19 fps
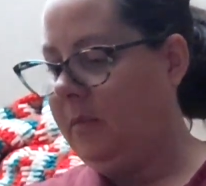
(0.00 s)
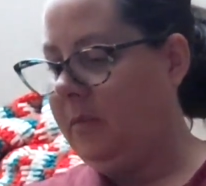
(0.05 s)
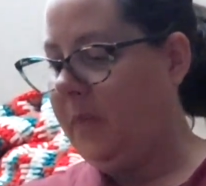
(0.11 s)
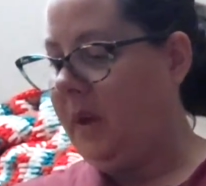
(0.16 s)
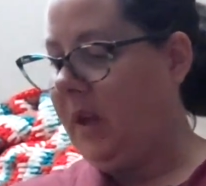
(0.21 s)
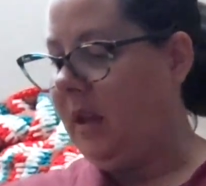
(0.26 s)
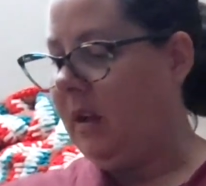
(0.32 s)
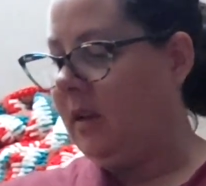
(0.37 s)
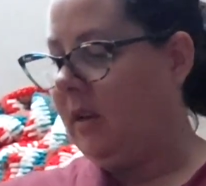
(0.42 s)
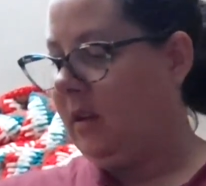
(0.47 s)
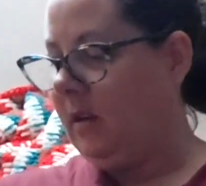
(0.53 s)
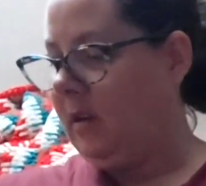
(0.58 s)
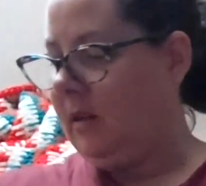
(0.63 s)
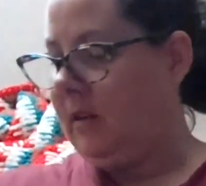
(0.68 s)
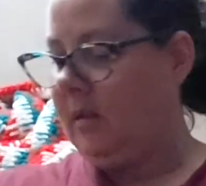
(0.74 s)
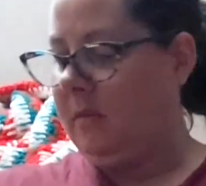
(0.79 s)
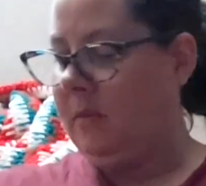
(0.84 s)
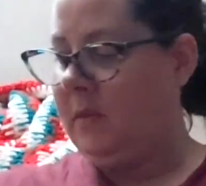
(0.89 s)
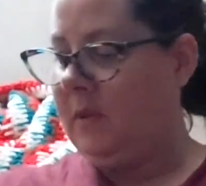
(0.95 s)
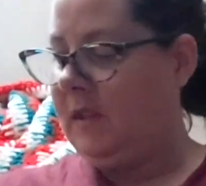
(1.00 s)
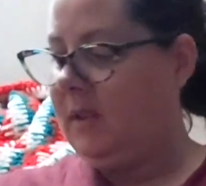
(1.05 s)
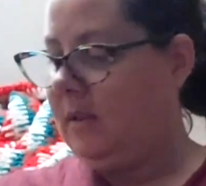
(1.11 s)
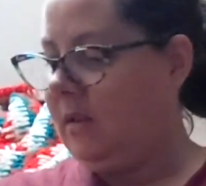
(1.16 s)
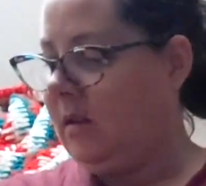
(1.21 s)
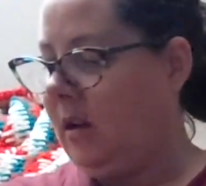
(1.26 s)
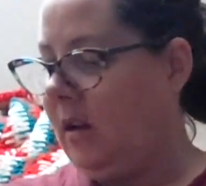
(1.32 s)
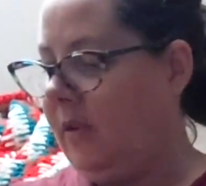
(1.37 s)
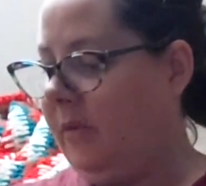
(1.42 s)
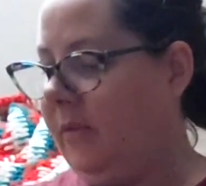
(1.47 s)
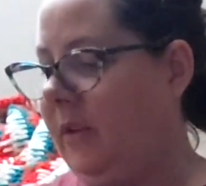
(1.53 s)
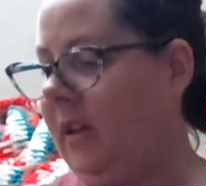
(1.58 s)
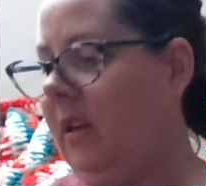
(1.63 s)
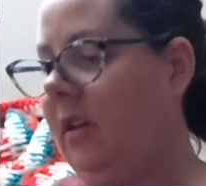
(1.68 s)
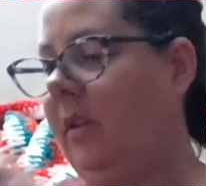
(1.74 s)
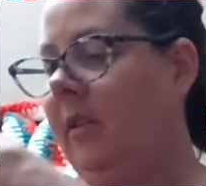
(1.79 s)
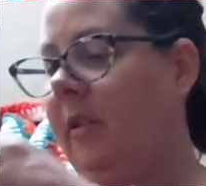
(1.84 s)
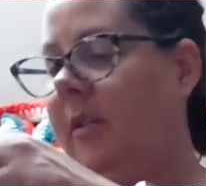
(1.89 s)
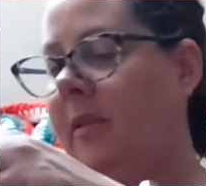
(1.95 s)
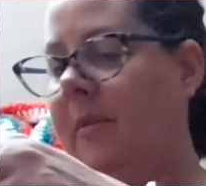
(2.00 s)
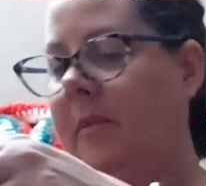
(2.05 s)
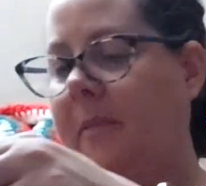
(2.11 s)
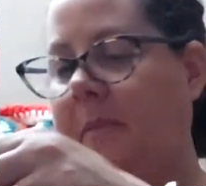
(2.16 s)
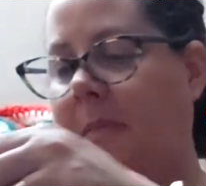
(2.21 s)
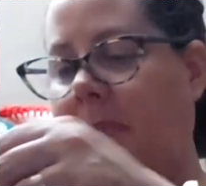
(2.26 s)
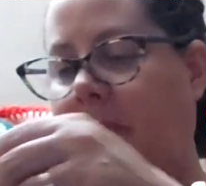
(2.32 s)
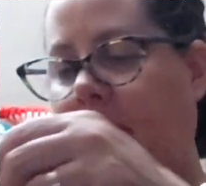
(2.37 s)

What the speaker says: But this toffee color,